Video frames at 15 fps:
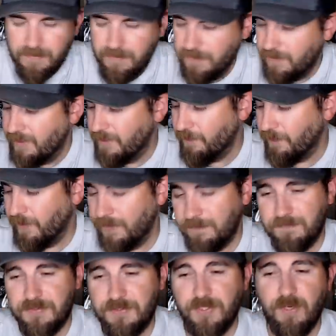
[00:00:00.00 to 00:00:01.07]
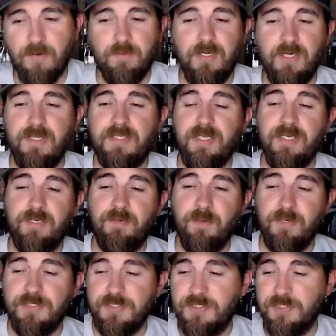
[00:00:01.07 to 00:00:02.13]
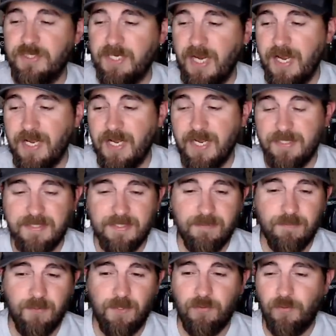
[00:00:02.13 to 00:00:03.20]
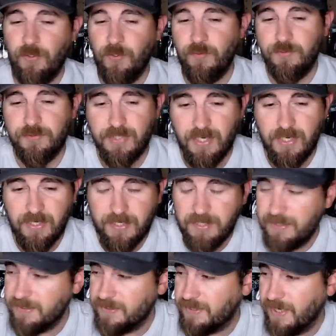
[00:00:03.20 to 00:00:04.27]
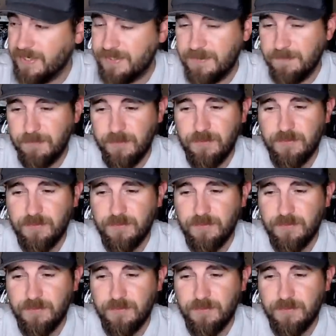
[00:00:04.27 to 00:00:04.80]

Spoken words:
Anyway, so any questions you got? I see where Luke Duncan has got some news